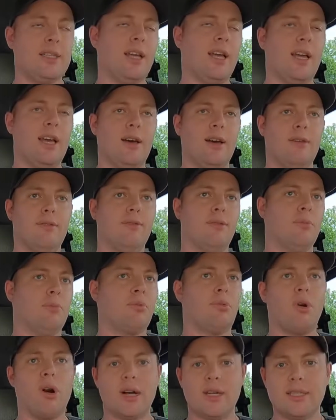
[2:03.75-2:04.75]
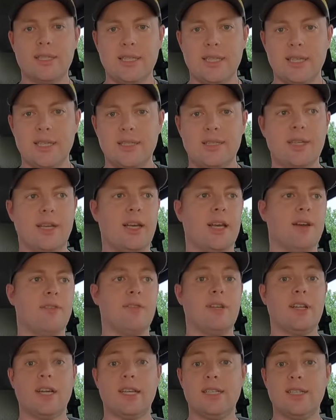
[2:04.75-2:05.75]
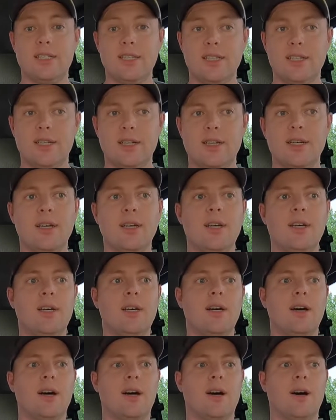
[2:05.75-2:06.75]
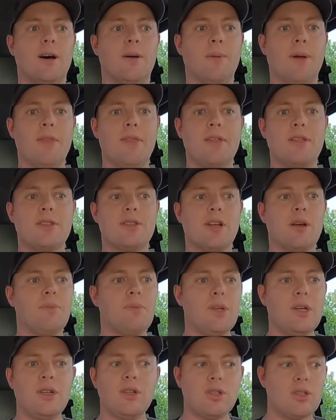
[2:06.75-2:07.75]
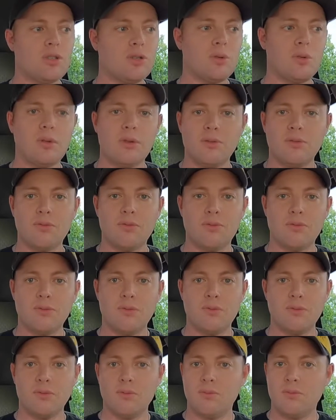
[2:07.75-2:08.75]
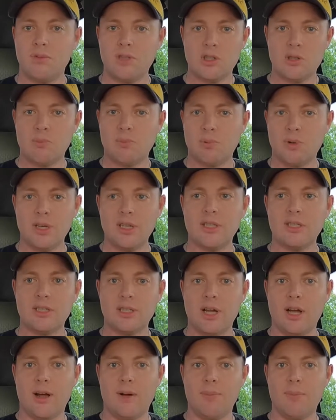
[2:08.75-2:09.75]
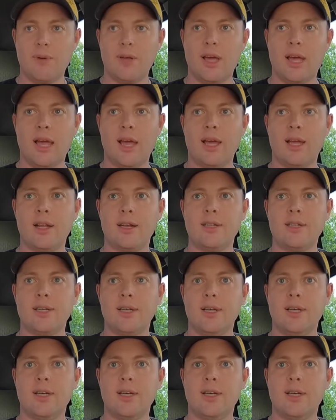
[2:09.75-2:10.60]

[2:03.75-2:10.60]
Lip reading: I have a process, I have an idea, and then something just sort of springs up, and